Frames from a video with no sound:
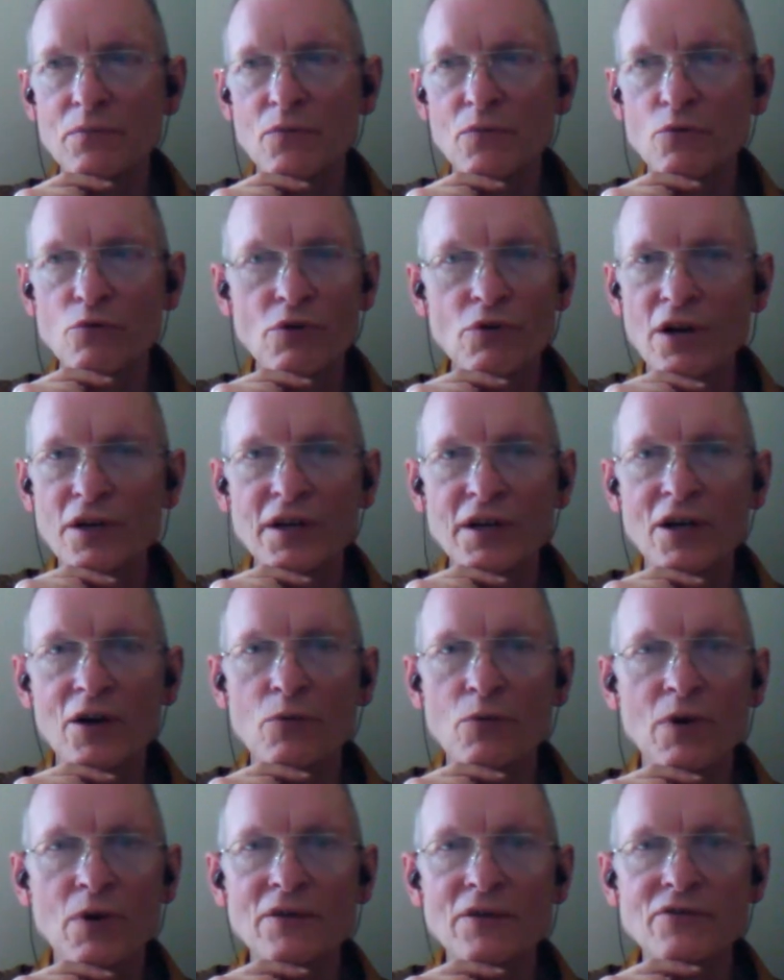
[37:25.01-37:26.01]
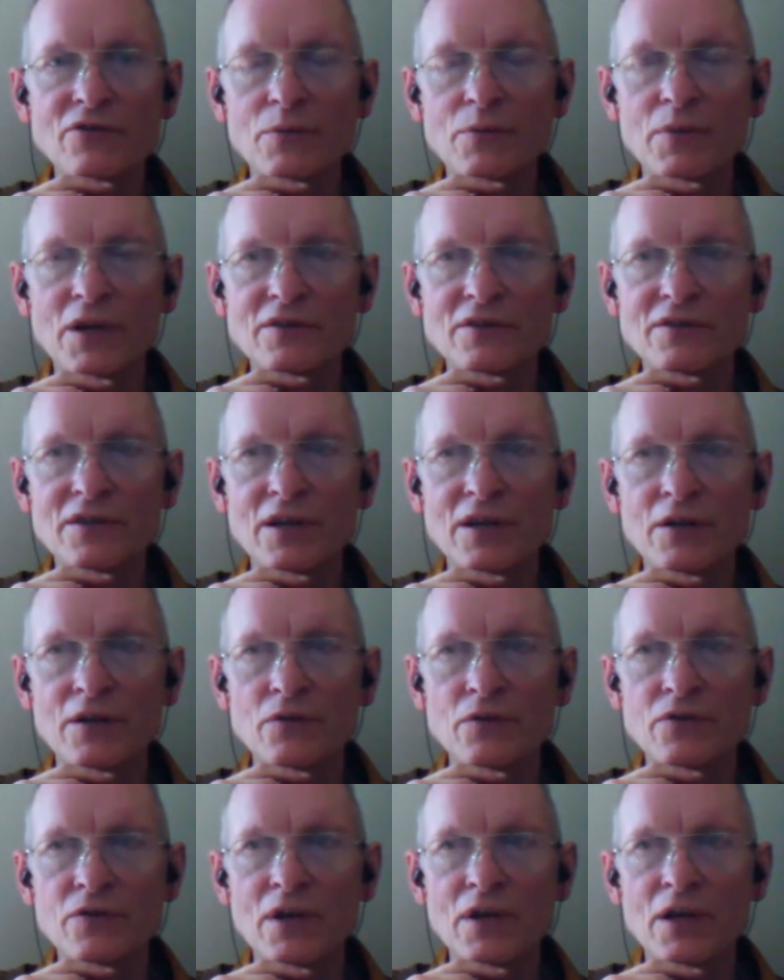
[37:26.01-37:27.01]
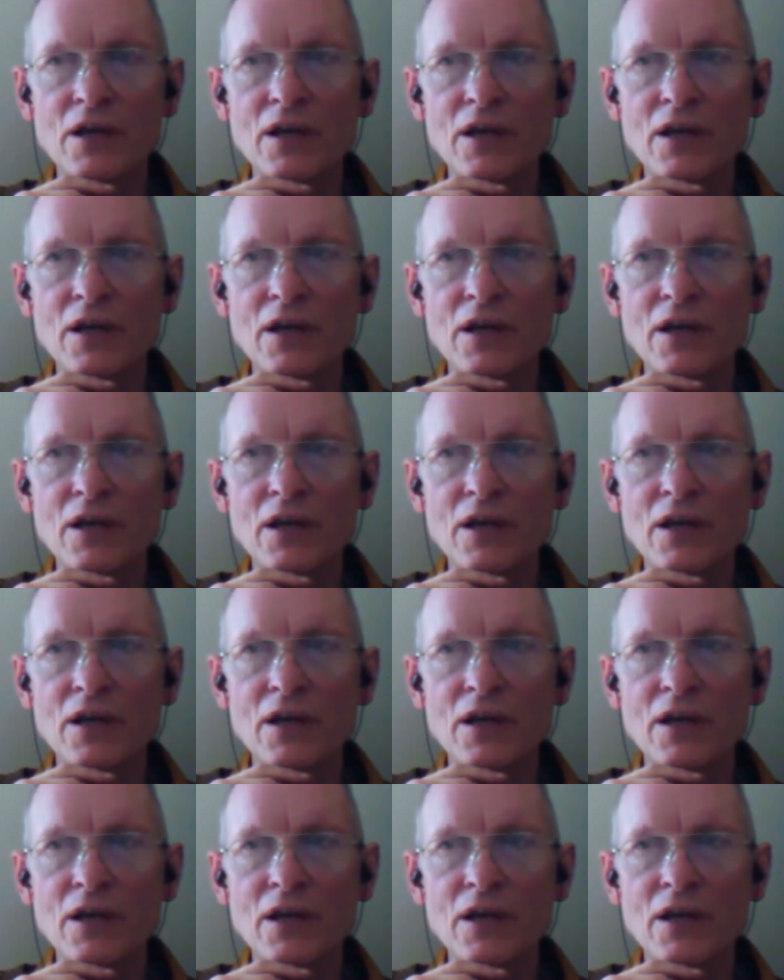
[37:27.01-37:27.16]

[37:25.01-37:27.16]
running away from ourselves,